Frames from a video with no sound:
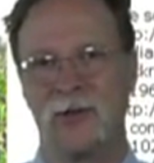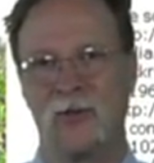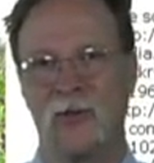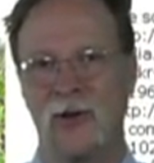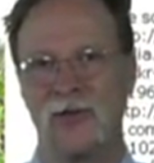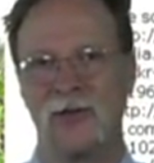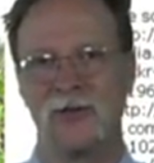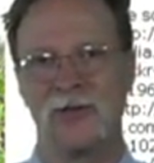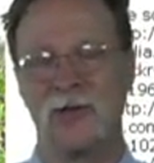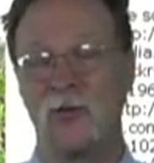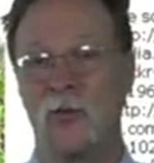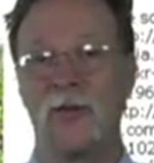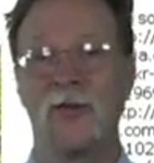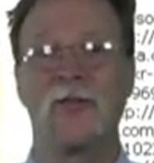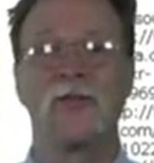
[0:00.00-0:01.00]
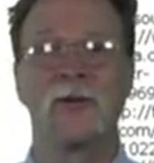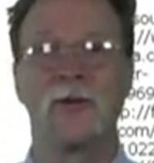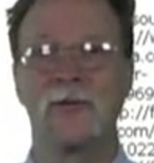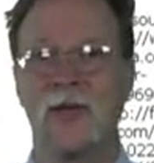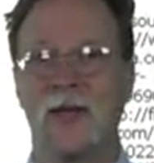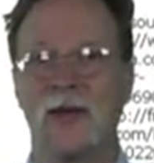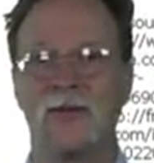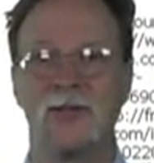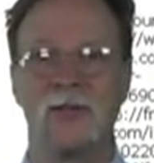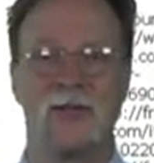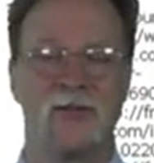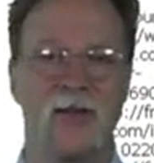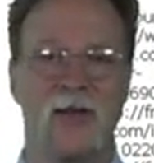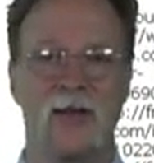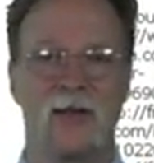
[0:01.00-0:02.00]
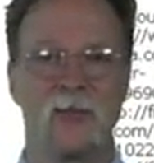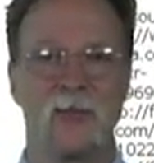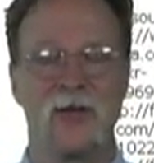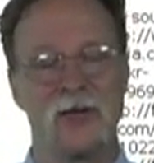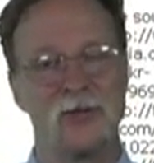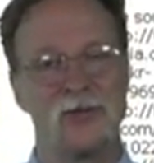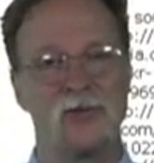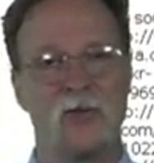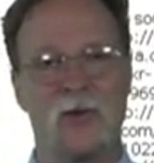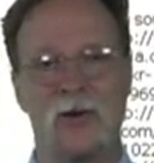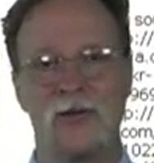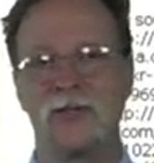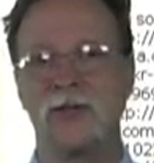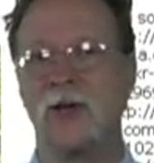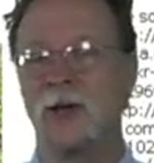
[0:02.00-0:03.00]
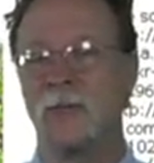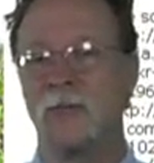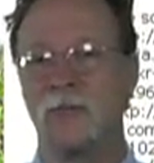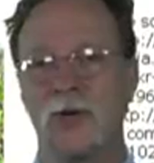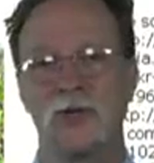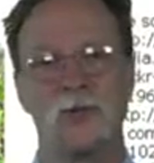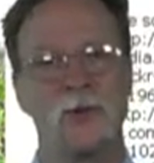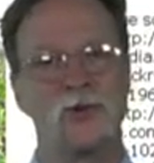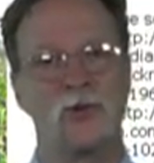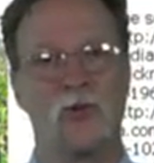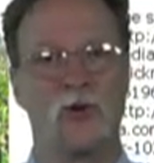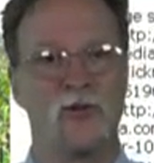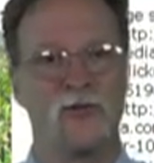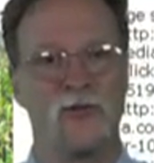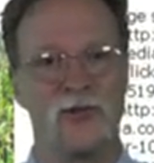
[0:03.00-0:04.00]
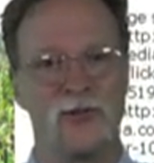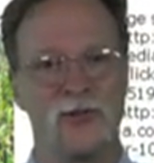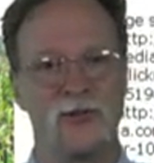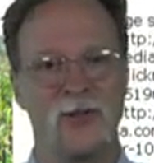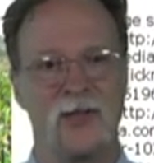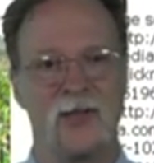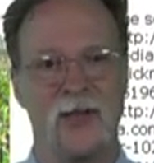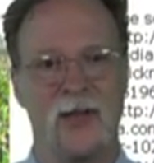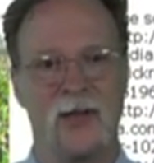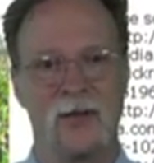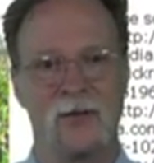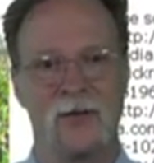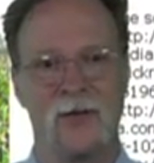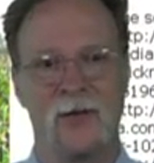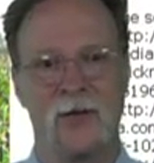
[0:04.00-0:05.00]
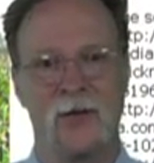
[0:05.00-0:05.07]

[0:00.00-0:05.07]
One using 1/3 the energy of the other because one is much, much more efficient than the other.